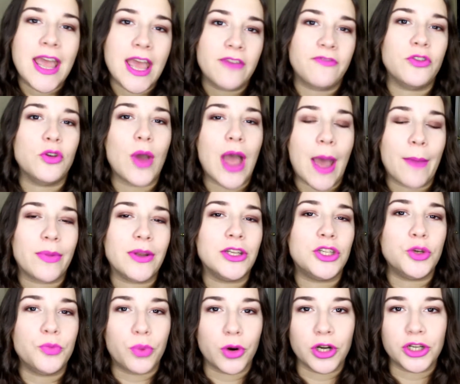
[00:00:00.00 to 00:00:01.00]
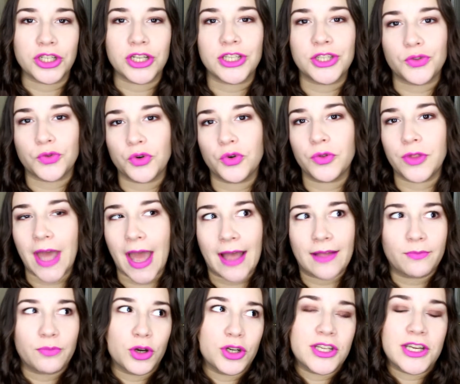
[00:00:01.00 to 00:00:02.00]
if you happen happen to purchase through
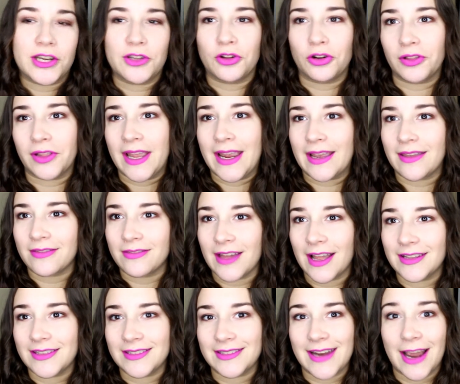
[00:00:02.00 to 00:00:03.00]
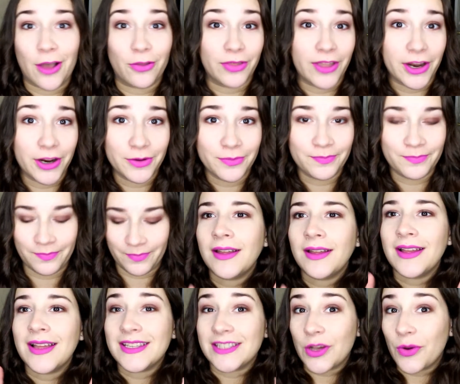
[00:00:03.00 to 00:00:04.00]
that particular link that's down there.
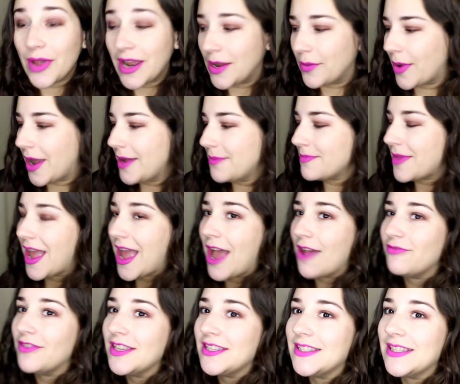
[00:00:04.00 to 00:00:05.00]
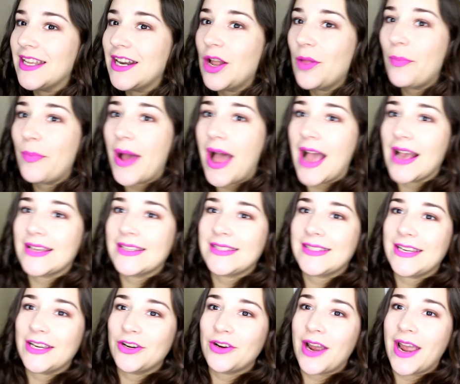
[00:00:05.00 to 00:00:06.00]
So anyway, I have this little
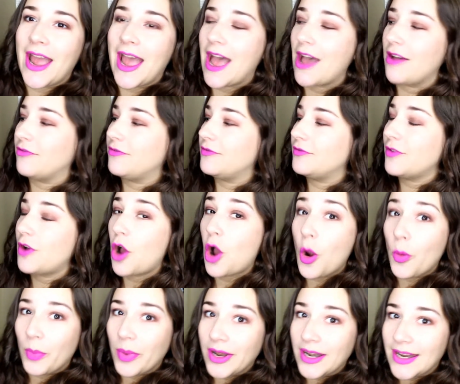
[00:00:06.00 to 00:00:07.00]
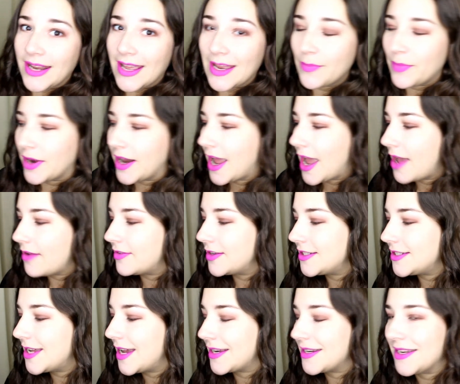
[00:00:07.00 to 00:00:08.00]
box here. I have opened it, but I
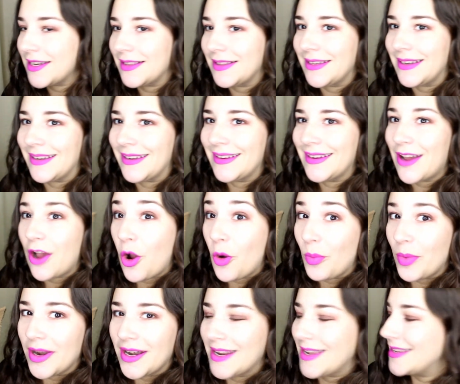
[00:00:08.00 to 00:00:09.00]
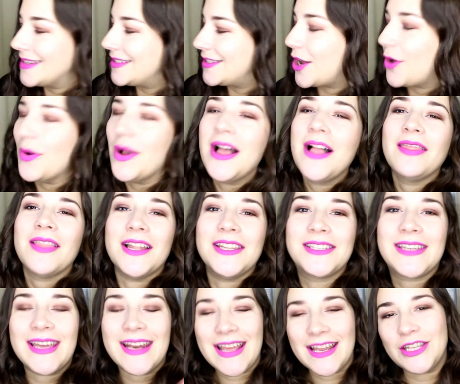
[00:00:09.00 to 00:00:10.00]
haven't technically opened it. So
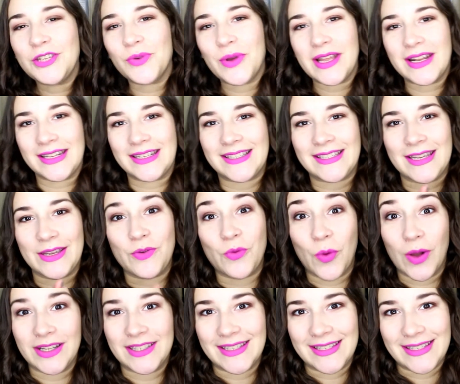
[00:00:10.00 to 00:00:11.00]
let's get into it and see what's